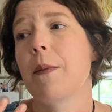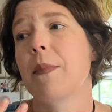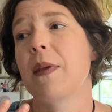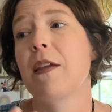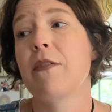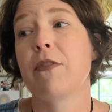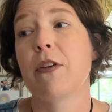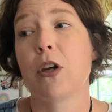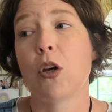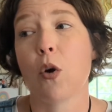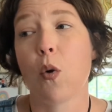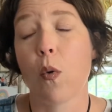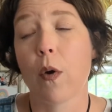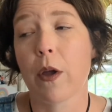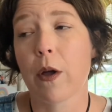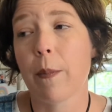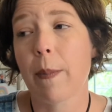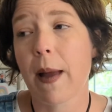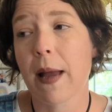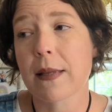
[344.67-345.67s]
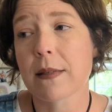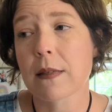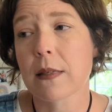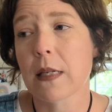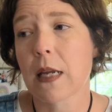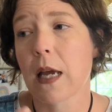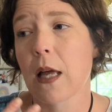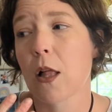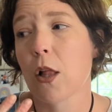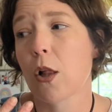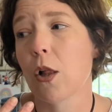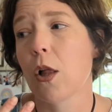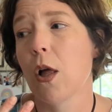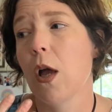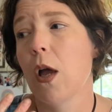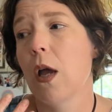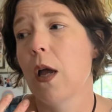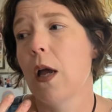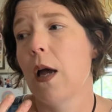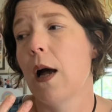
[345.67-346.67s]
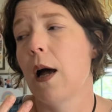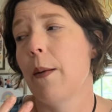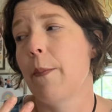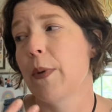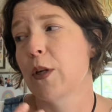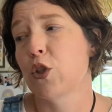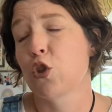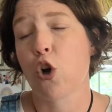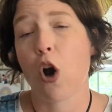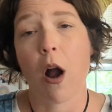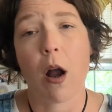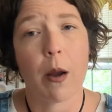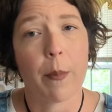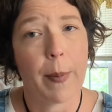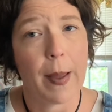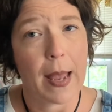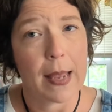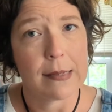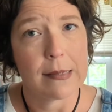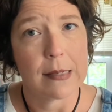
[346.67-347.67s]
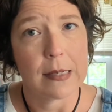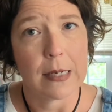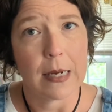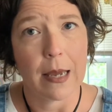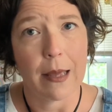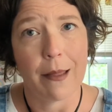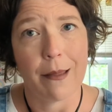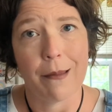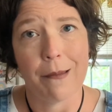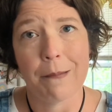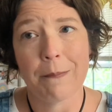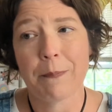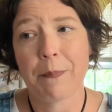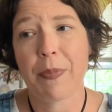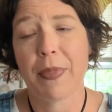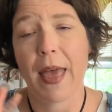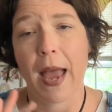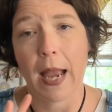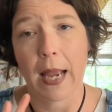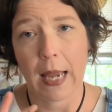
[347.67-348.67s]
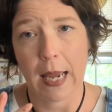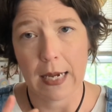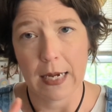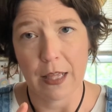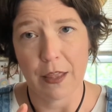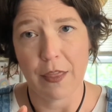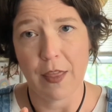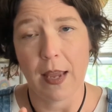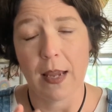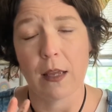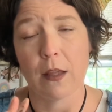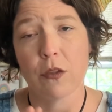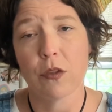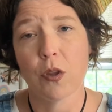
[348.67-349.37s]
even an oil pastel, a chalk pastel, that kind of thing.